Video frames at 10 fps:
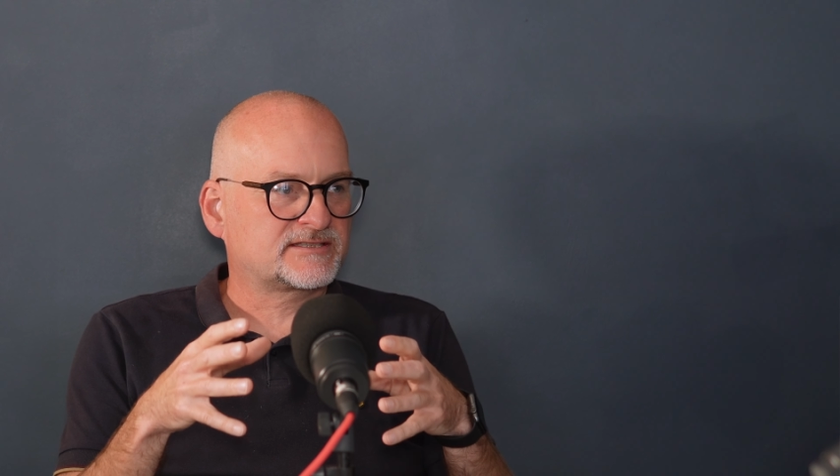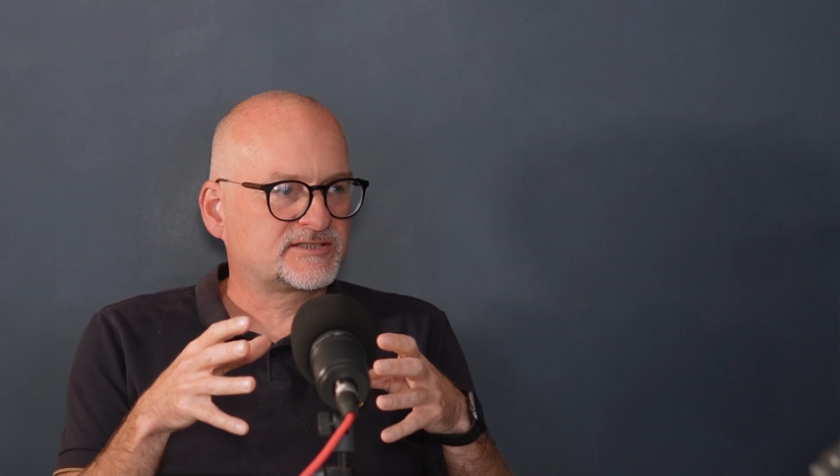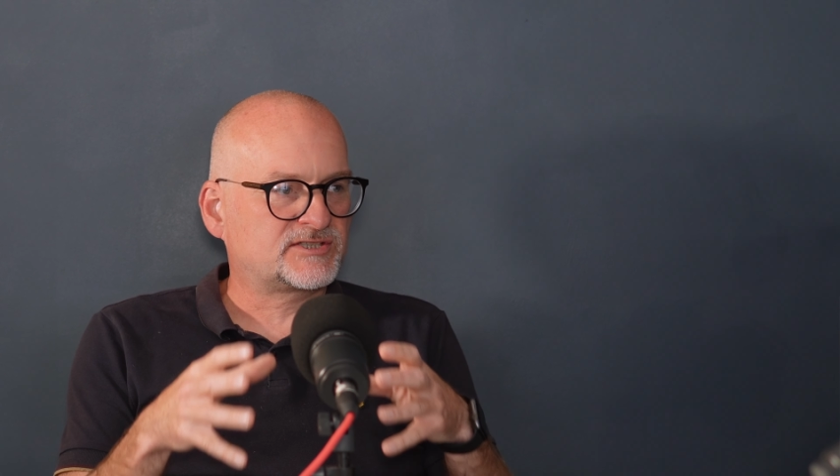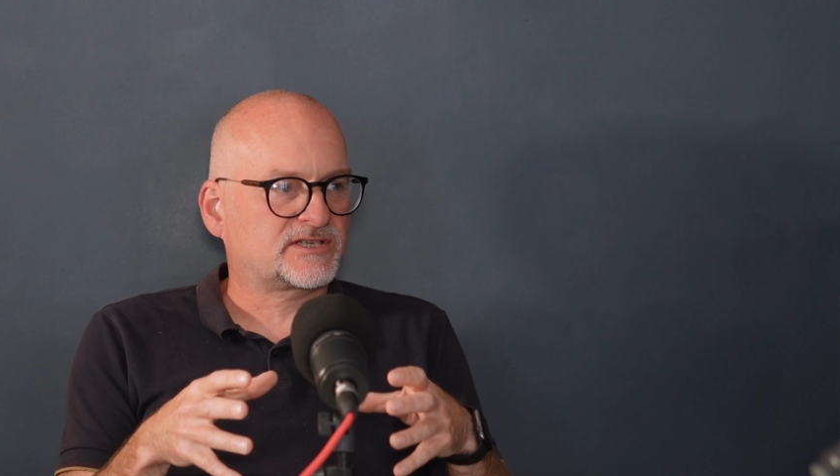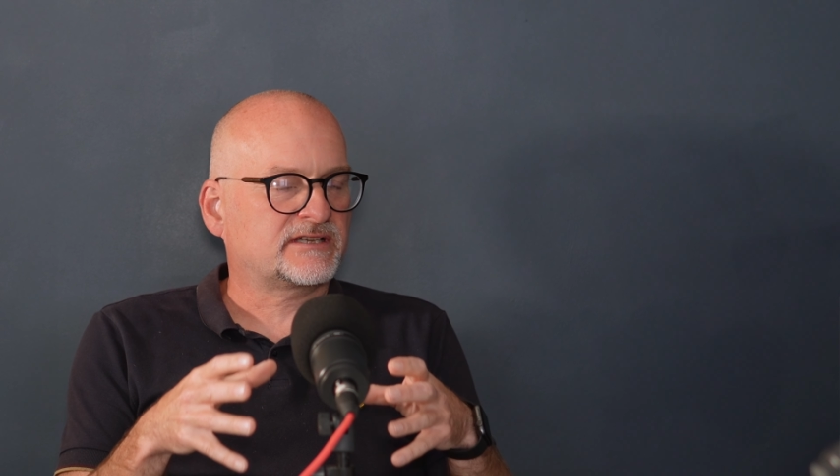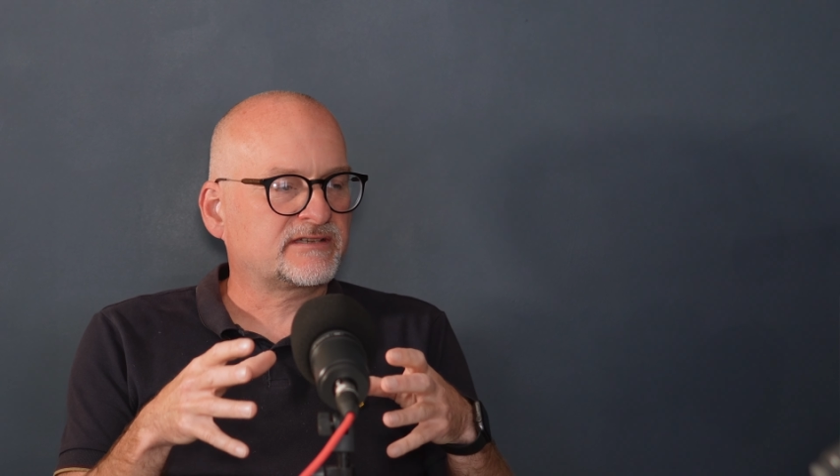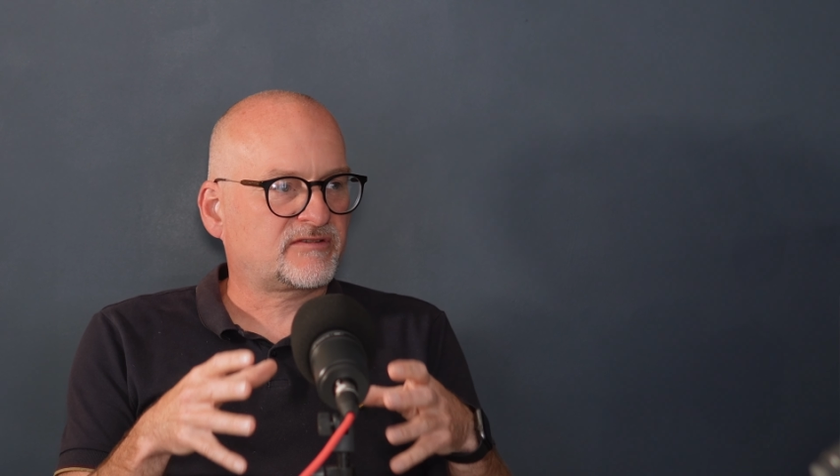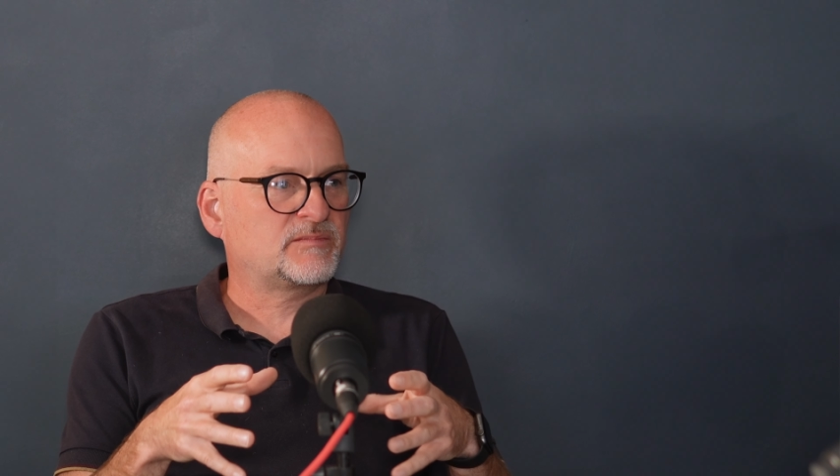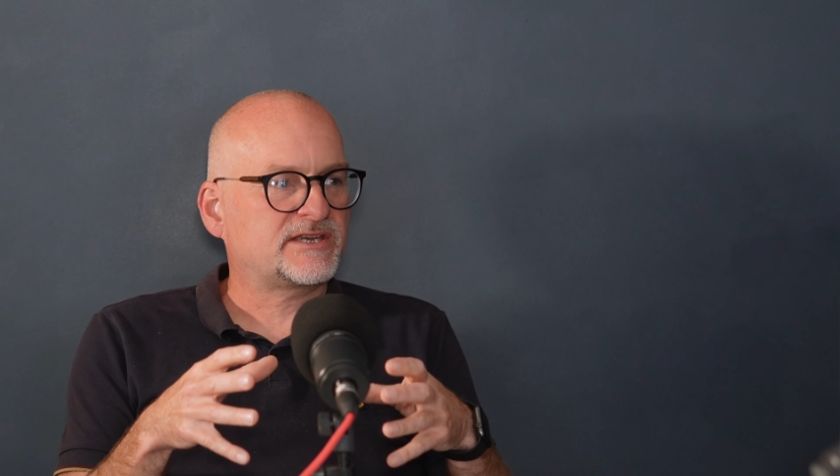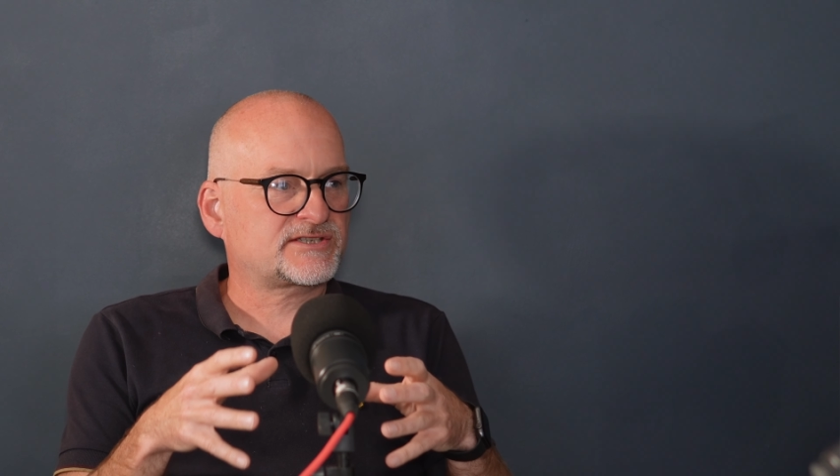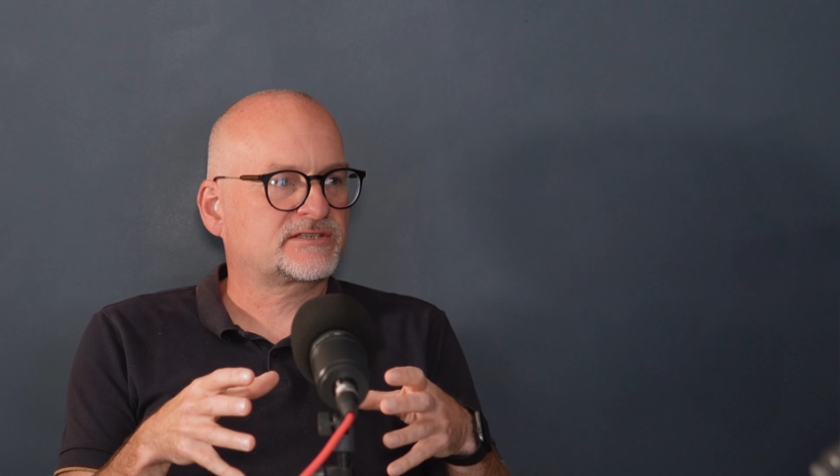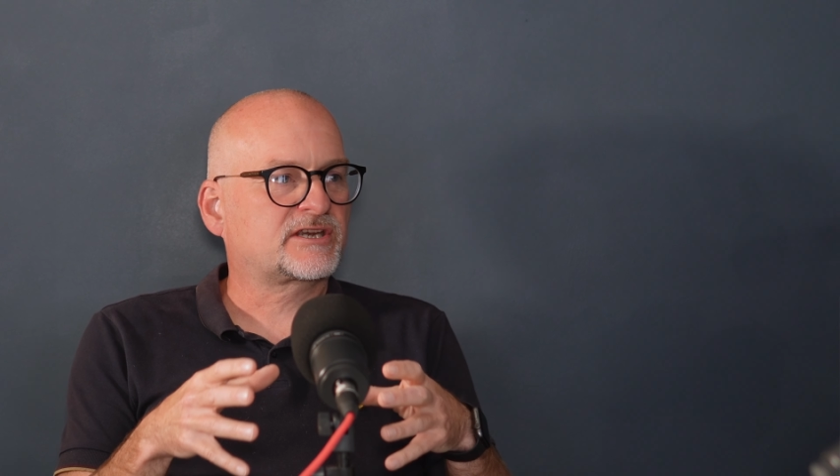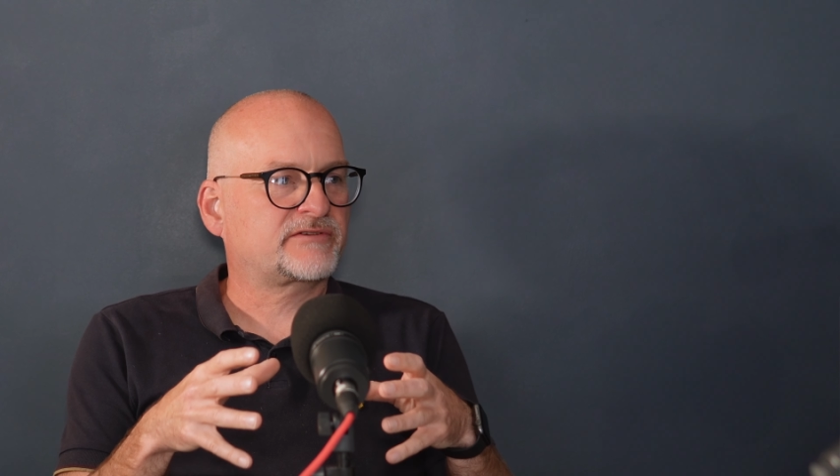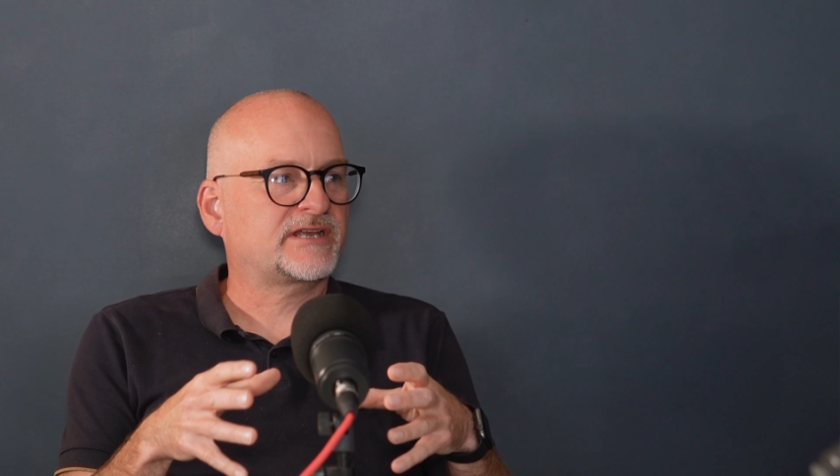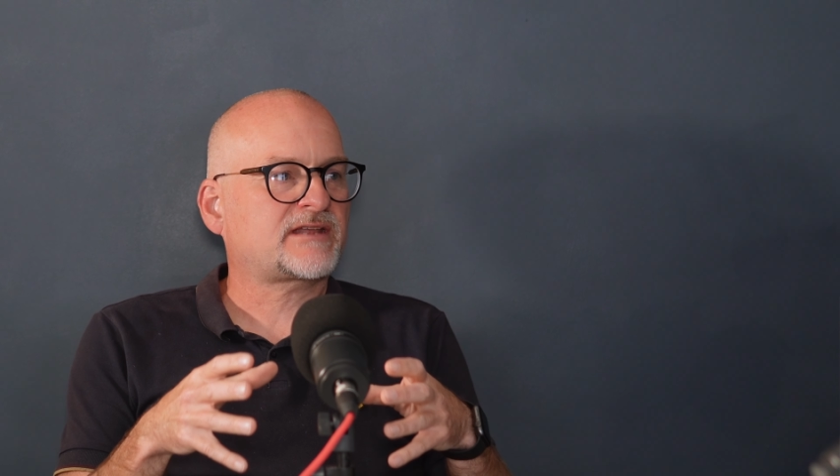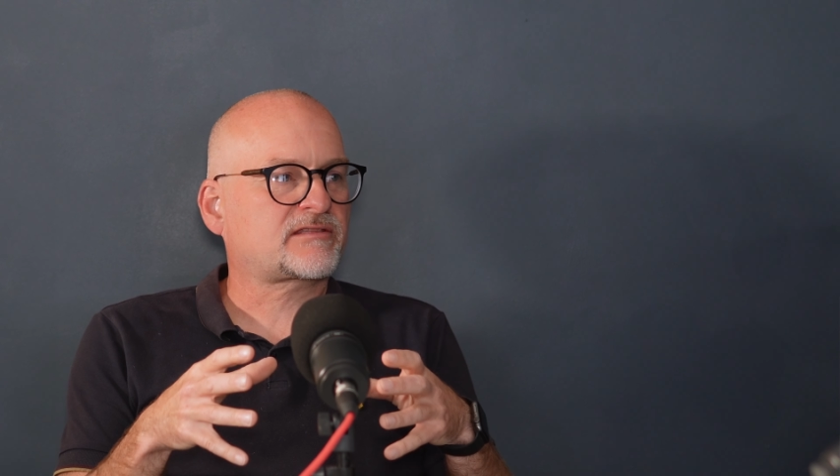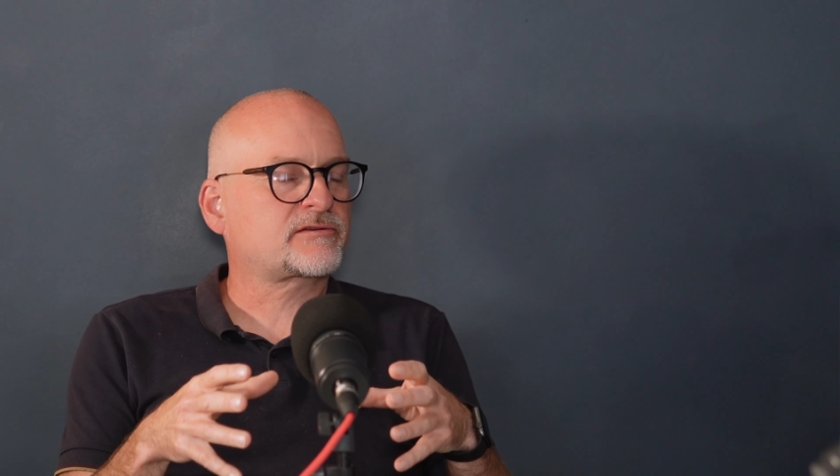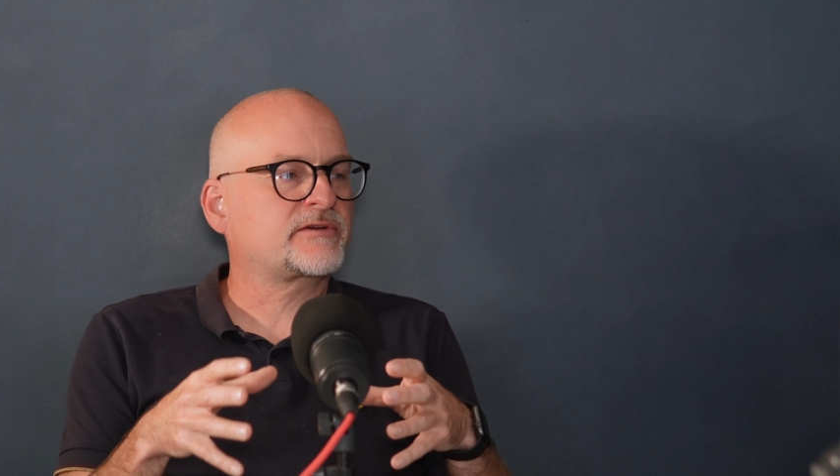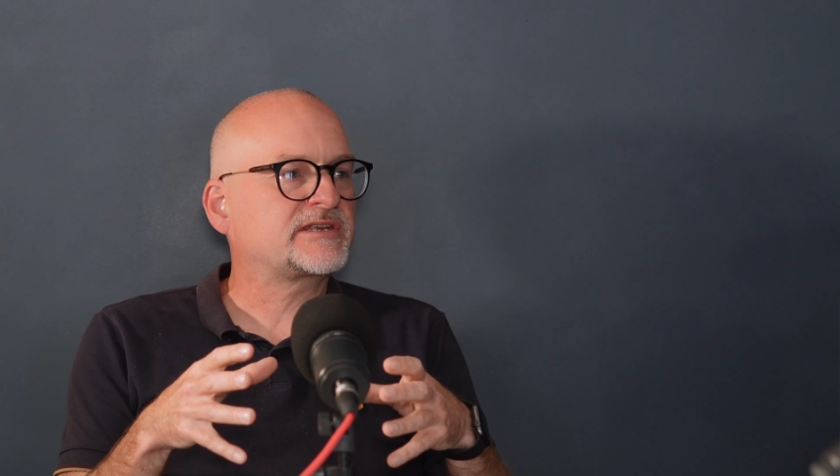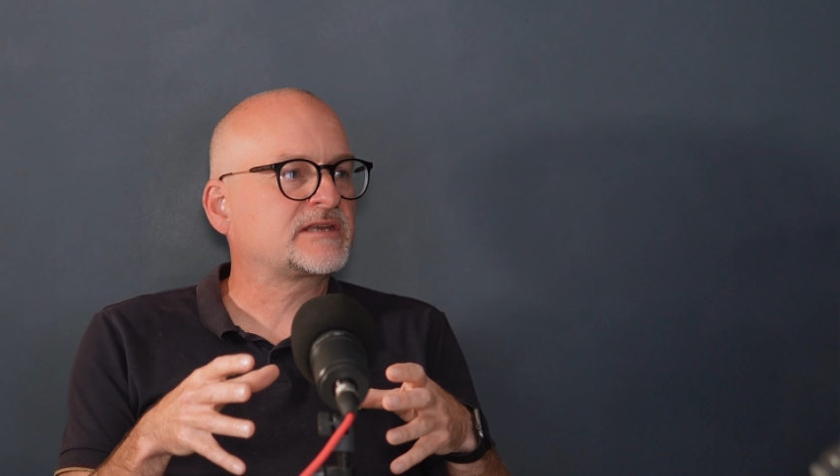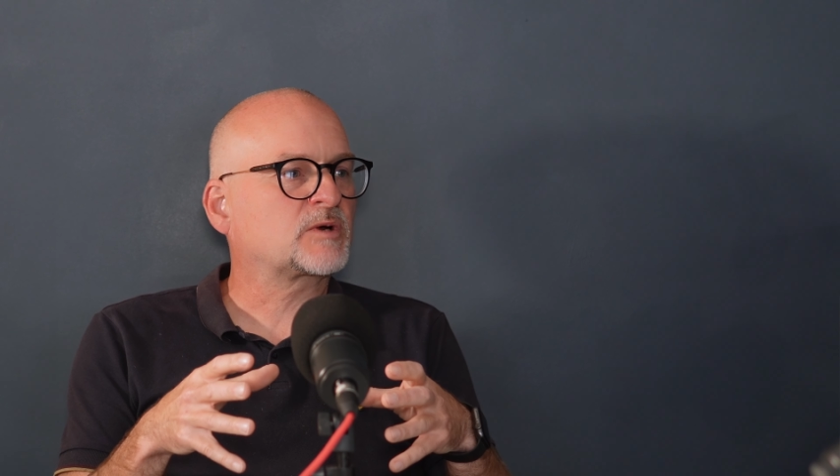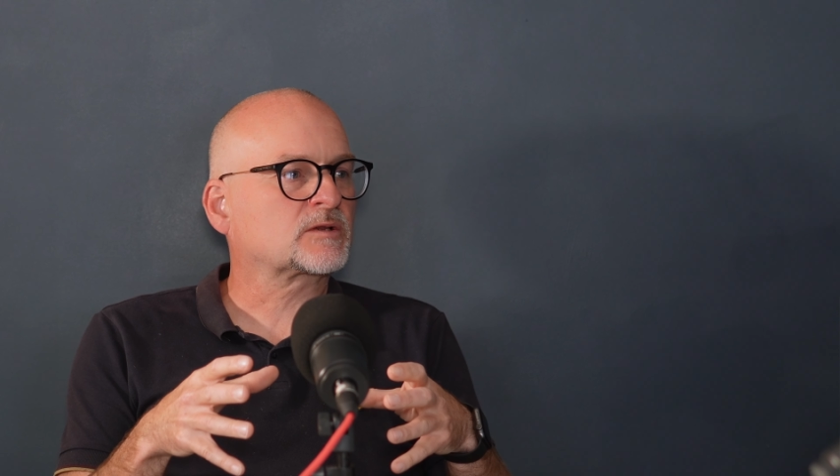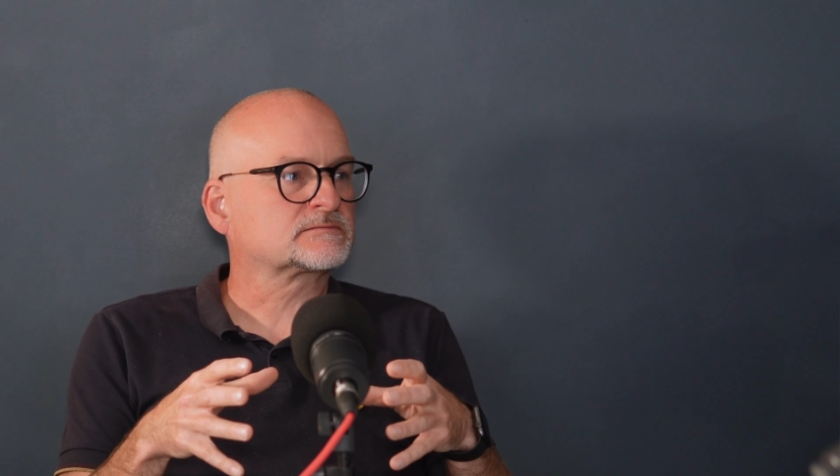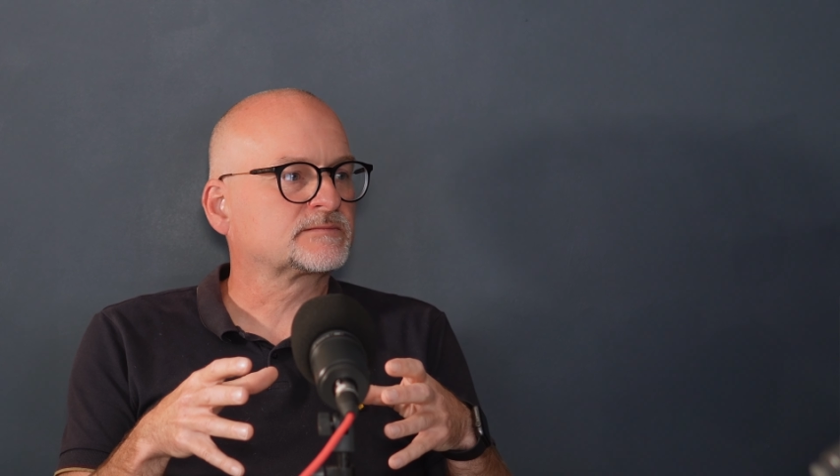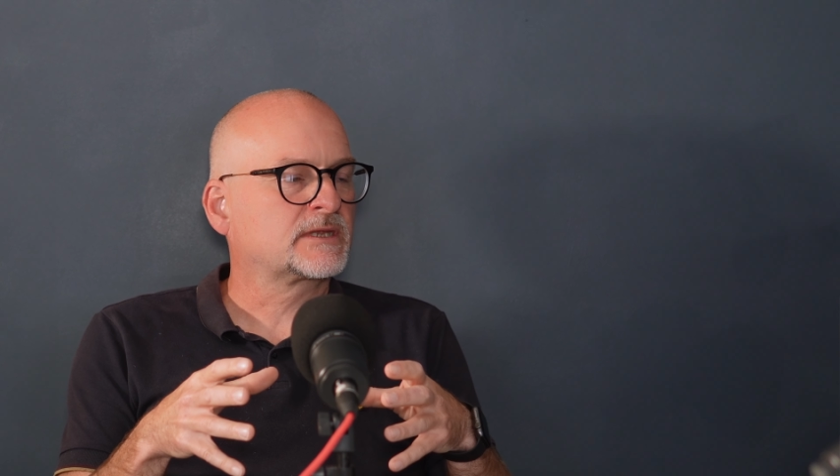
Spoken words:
digital information to create that 3D model.